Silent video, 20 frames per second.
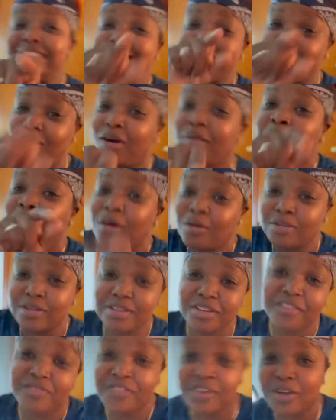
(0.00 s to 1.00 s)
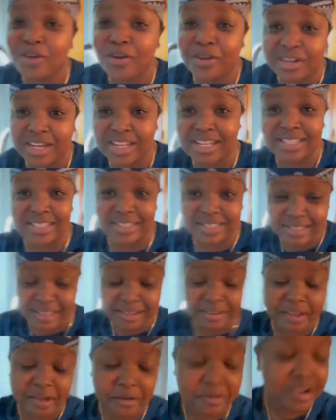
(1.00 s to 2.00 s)
know I'm old enough to go in the
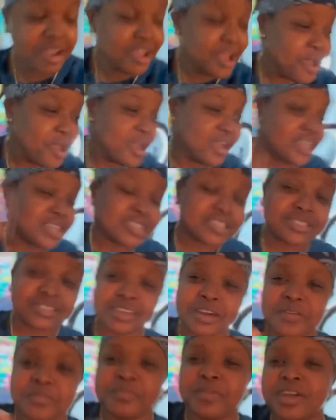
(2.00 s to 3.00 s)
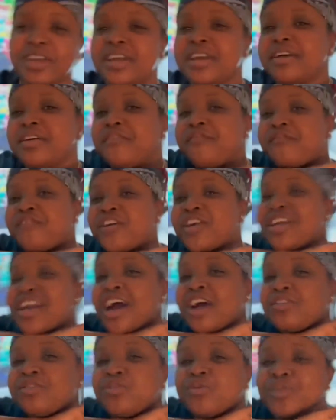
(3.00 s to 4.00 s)
casino. So, man, before
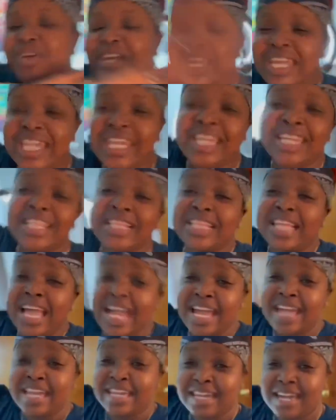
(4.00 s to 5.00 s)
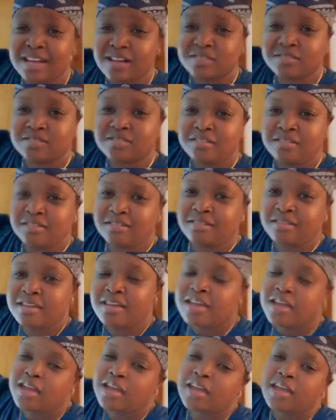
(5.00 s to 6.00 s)
y'all do anything else,
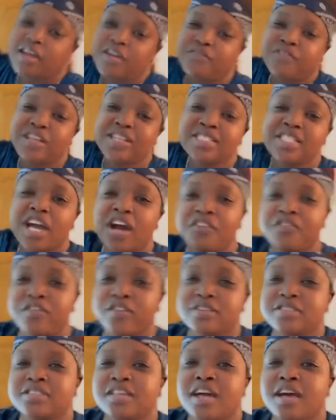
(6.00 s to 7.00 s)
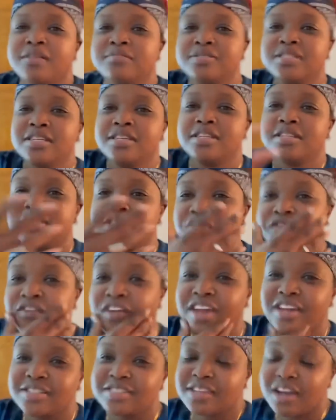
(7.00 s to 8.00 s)
if this y'all first time seeing this
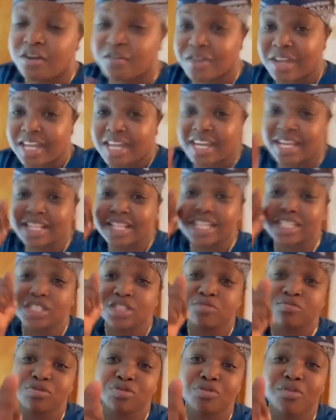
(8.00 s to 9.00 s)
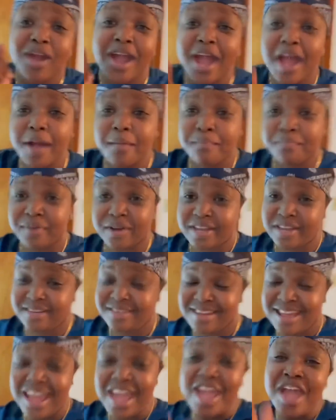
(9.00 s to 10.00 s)
face, go ahead, hit that subscribe
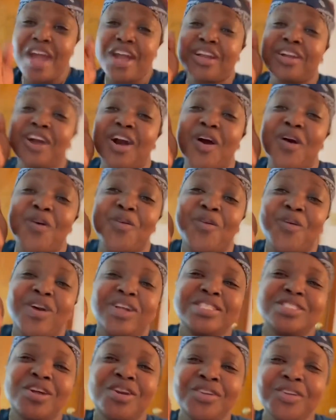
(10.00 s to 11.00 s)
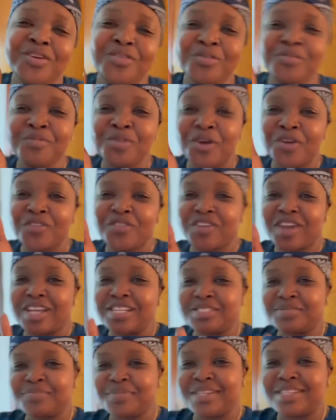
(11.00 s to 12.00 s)
button. Go turn on them
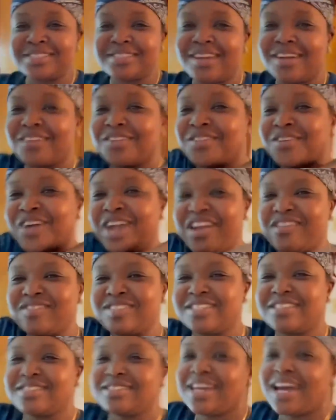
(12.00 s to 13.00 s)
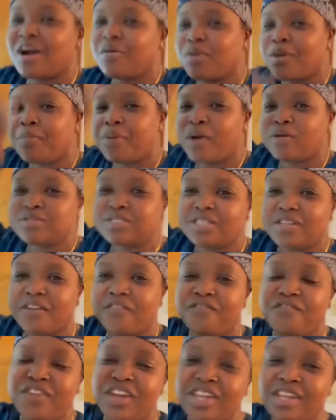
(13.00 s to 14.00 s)
notification bells so y'all can know every single time we posting a
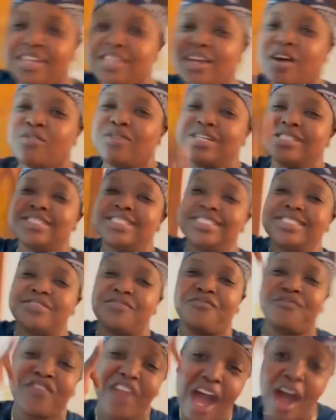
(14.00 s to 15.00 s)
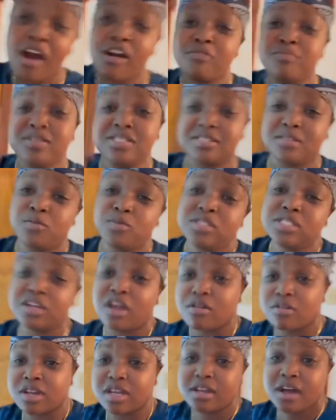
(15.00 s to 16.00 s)
video, because it's Vlogmas and we
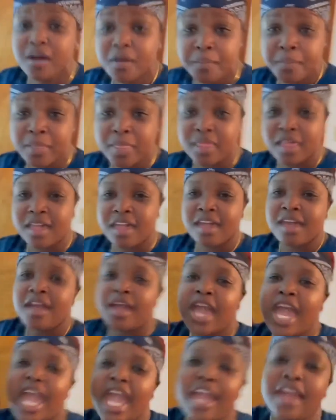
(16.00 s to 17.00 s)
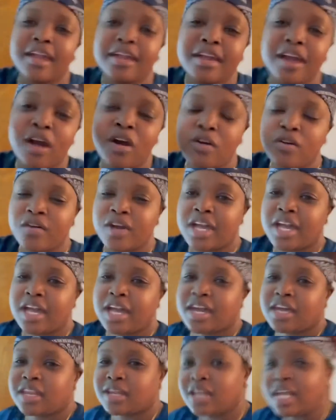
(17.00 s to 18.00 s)
turning up. And go
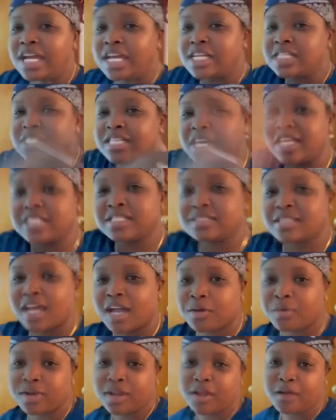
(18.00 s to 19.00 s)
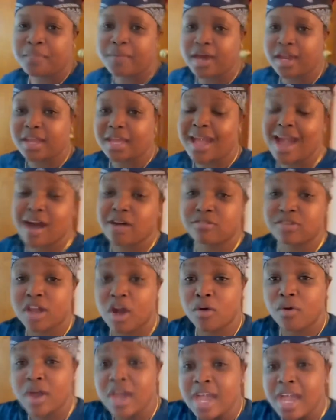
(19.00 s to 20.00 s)
ahead and share this thing with everybody y'all
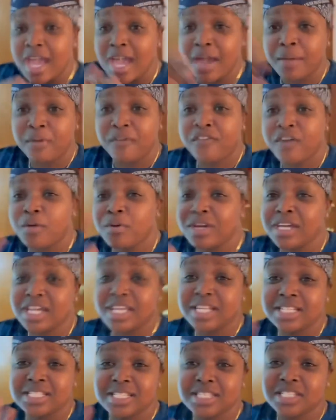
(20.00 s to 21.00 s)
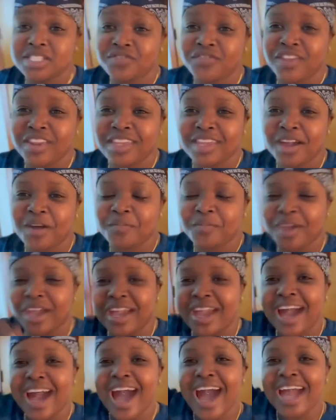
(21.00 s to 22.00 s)
know. And before we get into this video,
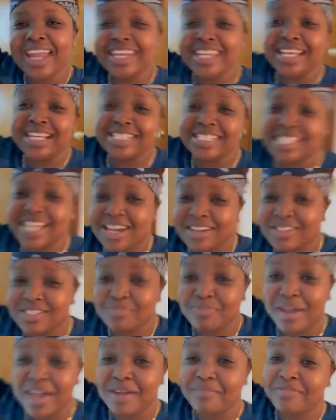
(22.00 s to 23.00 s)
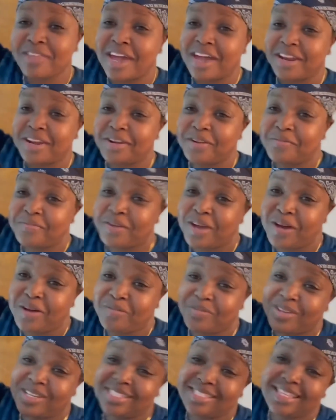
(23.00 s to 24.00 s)
man, I need y'all to spam down in them
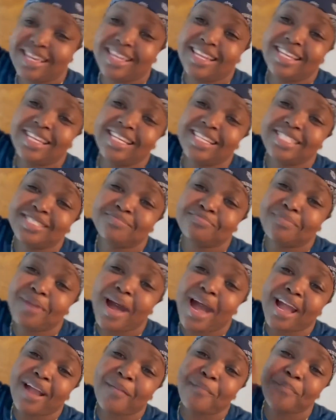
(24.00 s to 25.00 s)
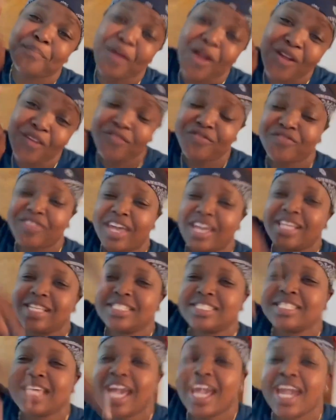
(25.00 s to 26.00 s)
comments that it's my birthday.
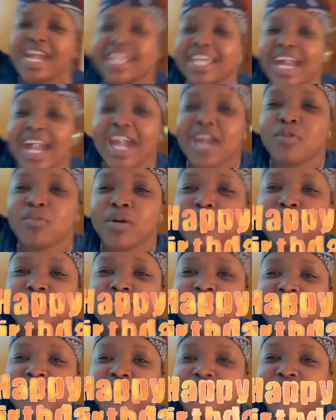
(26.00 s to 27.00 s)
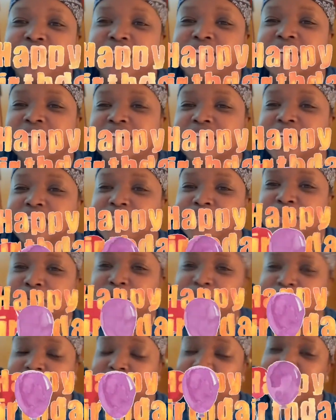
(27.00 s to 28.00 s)
Sad Gang representing for the hood, you know
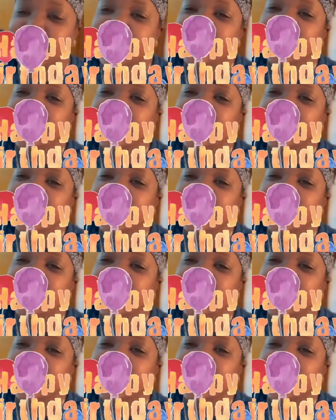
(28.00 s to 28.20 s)
what I'm saying?